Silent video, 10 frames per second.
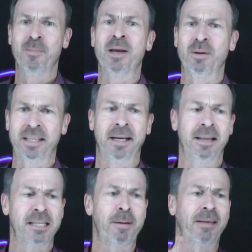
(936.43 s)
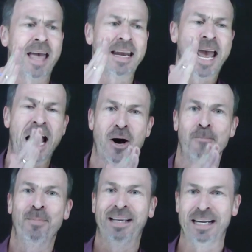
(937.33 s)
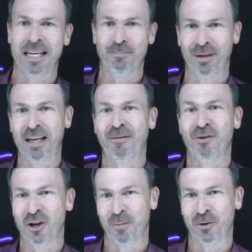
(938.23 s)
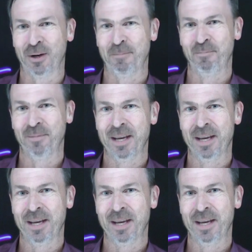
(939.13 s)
And then we said, let's make that our beginning belief of geometry.